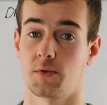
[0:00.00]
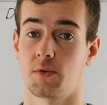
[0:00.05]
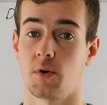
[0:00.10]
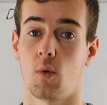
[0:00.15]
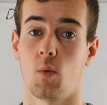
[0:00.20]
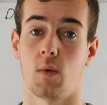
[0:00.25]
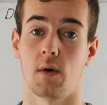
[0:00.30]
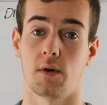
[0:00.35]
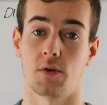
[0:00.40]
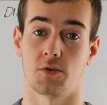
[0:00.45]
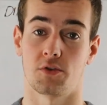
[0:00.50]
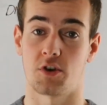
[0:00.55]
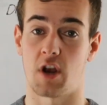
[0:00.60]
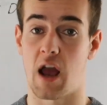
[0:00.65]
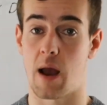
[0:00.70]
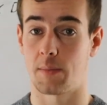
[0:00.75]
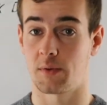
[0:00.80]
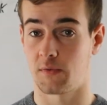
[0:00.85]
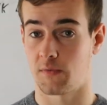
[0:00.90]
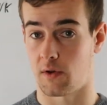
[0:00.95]
So where
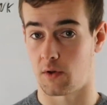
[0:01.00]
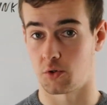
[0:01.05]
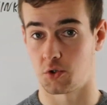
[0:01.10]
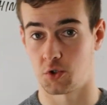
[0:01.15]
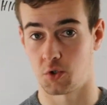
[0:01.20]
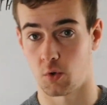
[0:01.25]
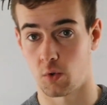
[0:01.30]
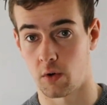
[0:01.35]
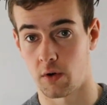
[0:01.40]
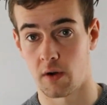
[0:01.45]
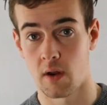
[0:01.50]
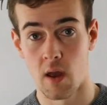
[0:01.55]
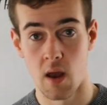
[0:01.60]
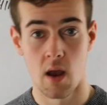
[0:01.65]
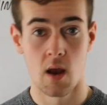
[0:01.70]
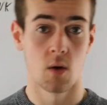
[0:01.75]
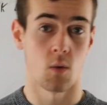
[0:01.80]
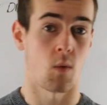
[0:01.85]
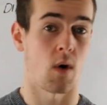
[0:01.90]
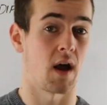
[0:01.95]
Jobs fell short,
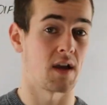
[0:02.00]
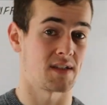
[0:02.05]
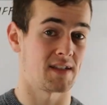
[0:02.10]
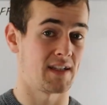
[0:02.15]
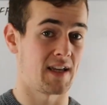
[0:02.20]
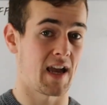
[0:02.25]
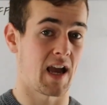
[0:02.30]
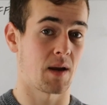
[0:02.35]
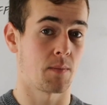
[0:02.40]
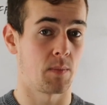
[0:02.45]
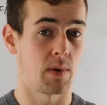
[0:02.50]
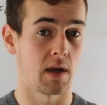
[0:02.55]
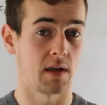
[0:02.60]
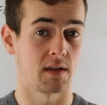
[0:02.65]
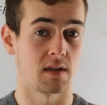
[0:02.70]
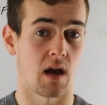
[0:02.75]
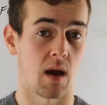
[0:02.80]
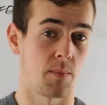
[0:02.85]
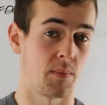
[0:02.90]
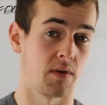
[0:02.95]
Wozniak
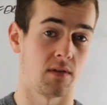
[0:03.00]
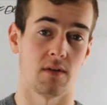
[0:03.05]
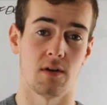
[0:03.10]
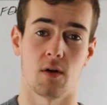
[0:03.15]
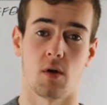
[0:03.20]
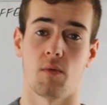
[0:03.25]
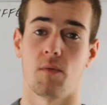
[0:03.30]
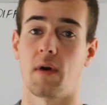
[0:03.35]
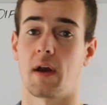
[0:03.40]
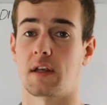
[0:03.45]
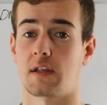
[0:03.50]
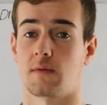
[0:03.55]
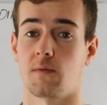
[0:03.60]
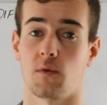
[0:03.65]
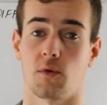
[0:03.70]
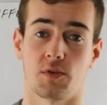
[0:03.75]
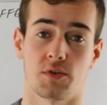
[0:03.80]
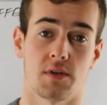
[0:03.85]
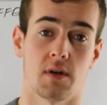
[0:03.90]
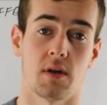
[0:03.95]
picked up and, you know, vice
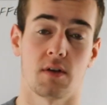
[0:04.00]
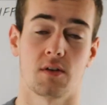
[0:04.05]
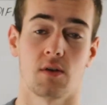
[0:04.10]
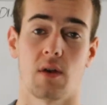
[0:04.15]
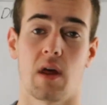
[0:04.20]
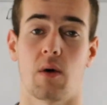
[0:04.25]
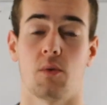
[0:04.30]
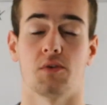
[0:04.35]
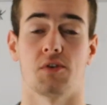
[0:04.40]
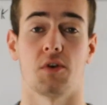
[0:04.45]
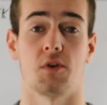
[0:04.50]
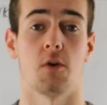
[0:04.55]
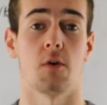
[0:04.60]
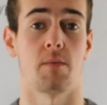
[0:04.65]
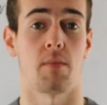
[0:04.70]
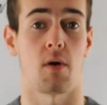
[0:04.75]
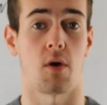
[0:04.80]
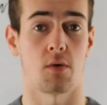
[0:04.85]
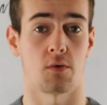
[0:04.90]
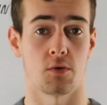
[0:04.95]
versa. So that was a
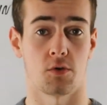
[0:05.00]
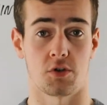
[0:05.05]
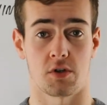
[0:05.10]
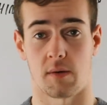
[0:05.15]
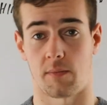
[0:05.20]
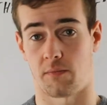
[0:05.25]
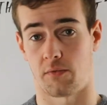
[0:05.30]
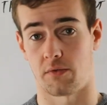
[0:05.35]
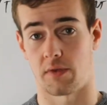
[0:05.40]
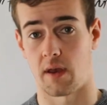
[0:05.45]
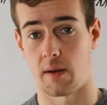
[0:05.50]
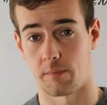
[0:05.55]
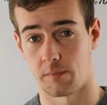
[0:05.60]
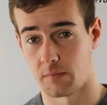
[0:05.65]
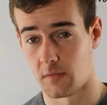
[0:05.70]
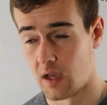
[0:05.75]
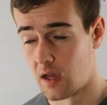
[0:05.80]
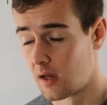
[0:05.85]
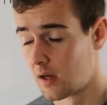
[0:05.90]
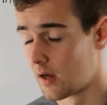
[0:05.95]
good partnership for
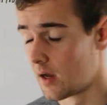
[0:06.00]
them.